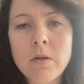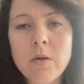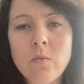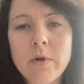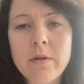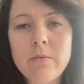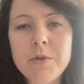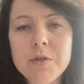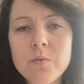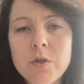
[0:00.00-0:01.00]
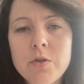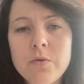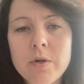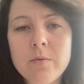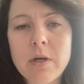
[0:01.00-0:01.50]
The one thing we just want to
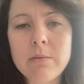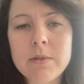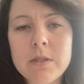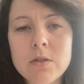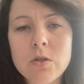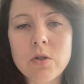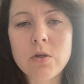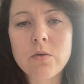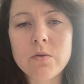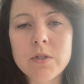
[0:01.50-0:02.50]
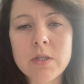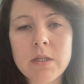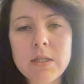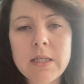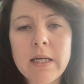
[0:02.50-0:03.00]
do here probably is just close
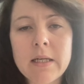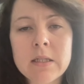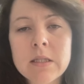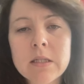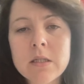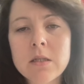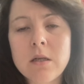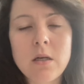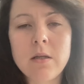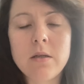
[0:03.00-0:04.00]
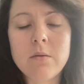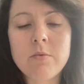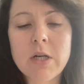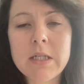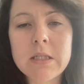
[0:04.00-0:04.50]
the text, the
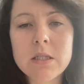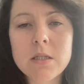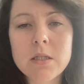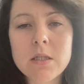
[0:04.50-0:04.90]
price.